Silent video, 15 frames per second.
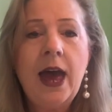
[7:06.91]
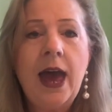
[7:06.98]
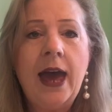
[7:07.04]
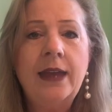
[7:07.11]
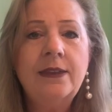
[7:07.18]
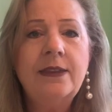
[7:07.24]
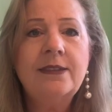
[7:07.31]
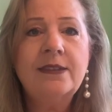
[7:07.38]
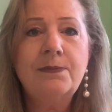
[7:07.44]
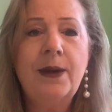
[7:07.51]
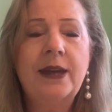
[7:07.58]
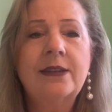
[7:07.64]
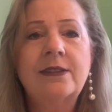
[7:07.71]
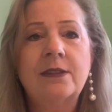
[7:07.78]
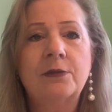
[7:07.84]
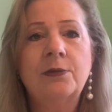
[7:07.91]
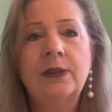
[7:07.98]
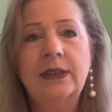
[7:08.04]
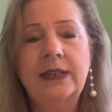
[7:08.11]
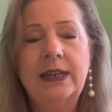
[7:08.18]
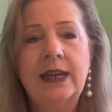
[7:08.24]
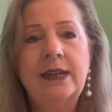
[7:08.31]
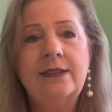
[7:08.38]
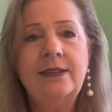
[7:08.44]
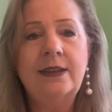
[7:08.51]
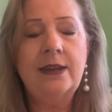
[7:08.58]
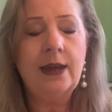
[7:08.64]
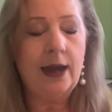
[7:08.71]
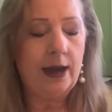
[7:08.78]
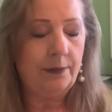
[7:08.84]
and this makes it really
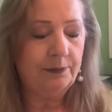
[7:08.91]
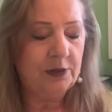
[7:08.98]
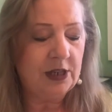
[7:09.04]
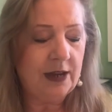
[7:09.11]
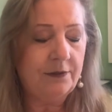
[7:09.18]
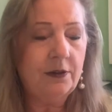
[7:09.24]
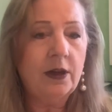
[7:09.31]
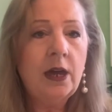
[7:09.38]
easy to have